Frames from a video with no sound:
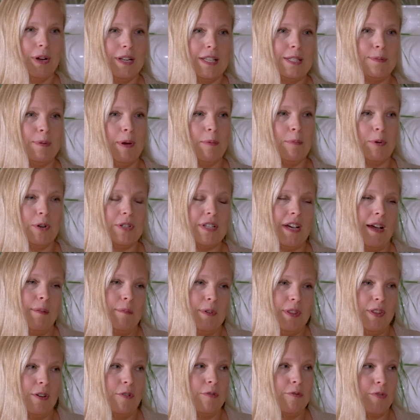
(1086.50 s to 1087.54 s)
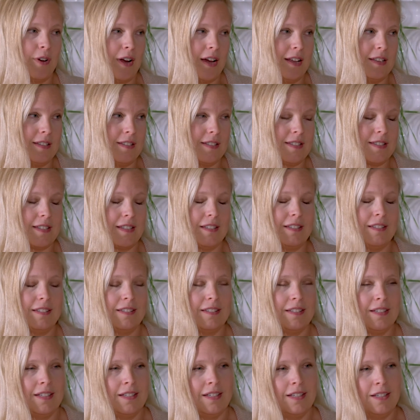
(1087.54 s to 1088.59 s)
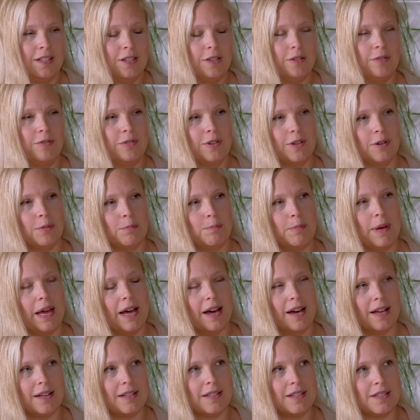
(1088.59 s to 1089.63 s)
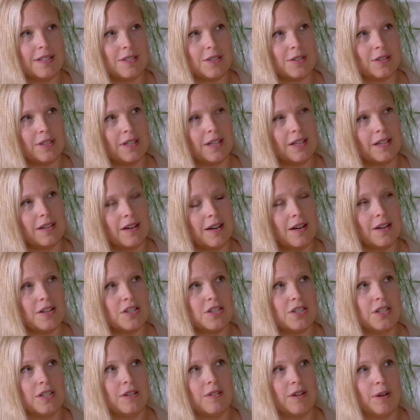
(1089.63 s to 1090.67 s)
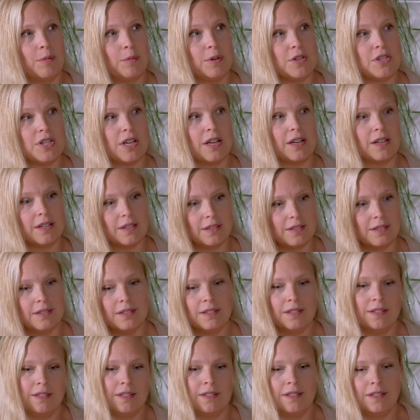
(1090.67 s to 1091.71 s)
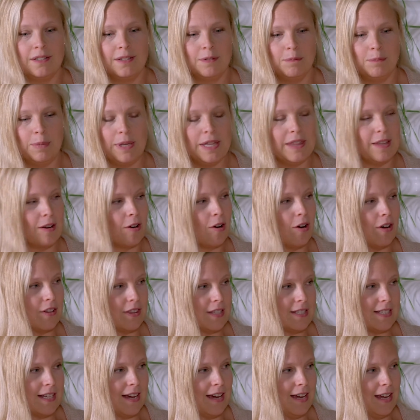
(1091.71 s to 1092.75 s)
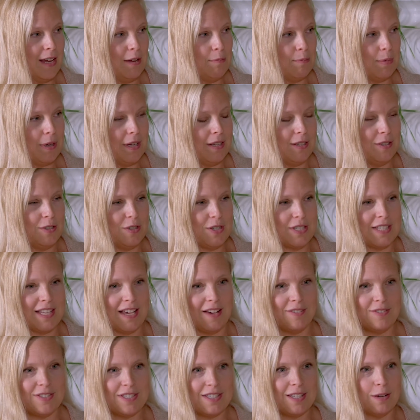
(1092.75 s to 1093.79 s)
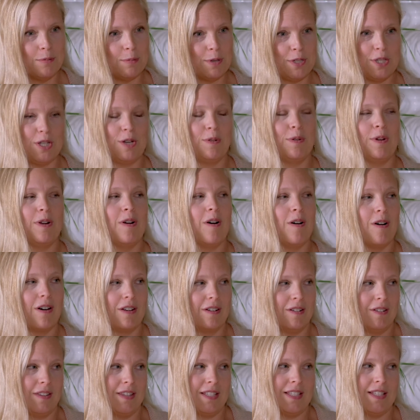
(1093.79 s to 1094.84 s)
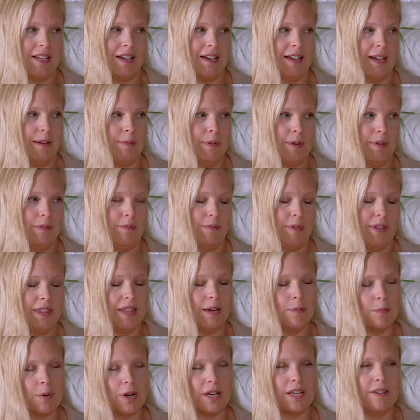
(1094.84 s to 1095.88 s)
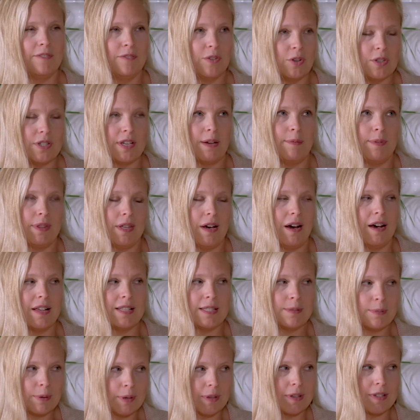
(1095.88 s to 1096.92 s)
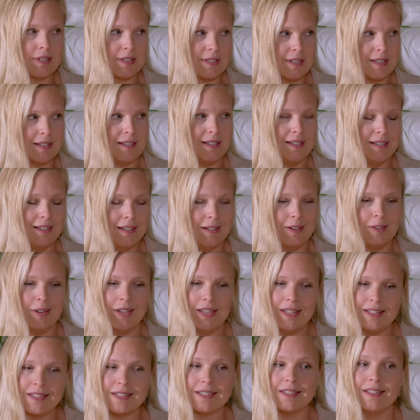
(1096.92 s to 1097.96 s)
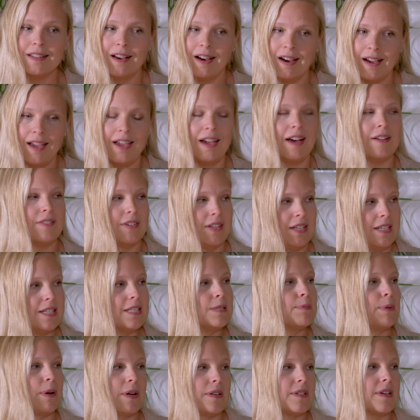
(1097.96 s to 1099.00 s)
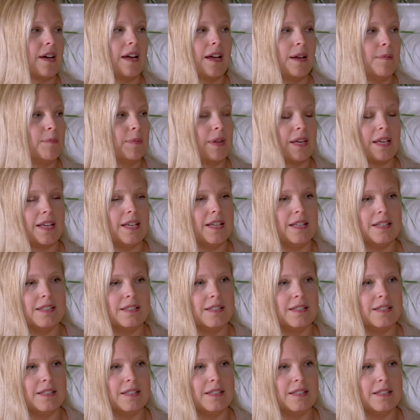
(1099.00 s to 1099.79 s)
want to spend more time with your friends and you feel bad because you're like, gosh, I wish I could be there all the time, but you just have so much going on all the time. And with him working full time at the hospital, it's he does not have any spare time. Like